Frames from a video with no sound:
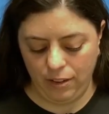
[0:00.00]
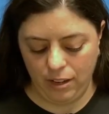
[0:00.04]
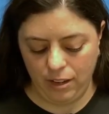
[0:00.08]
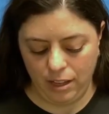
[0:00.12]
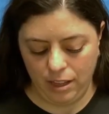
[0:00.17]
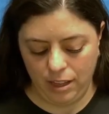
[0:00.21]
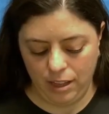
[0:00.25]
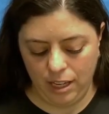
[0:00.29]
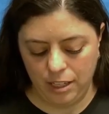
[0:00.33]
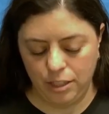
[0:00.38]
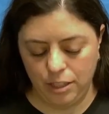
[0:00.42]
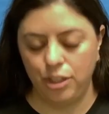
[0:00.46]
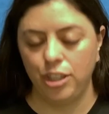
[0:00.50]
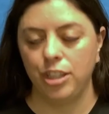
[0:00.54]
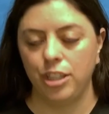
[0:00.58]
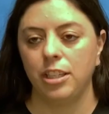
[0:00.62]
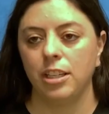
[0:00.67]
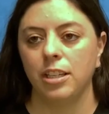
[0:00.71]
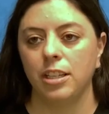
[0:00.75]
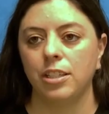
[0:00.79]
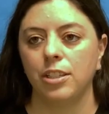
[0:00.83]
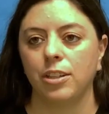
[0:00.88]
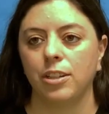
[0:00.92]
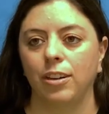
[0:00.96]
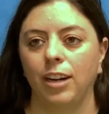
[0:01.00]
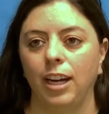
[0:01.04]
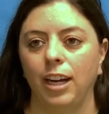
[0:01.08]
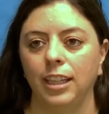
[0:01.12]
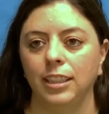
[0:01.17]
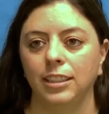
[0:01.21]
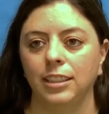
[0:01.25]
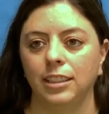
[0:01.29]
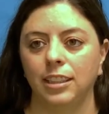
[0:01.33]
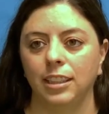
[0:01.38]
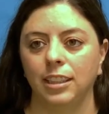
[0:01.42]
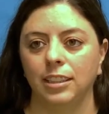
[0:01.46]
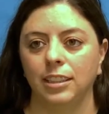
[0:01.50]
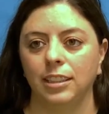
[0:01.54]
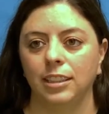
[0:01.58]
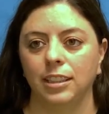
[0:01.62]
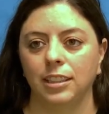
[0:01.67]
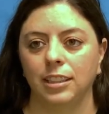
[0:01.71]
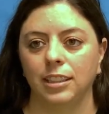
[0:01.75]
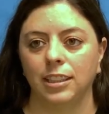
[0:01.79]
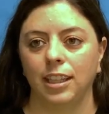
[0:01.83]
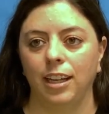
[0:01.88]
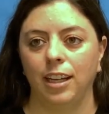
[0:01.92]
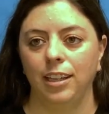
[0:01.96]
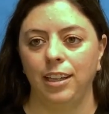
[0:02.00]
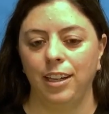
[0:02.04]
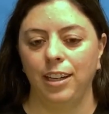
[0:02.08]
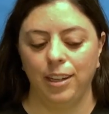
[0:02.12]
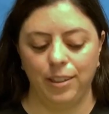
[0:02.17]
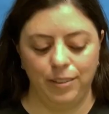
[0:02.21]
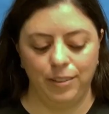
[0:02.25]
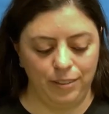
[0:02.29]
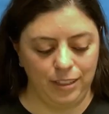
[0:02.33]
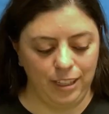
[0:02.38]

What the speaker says: that Jesus Christ is the Son of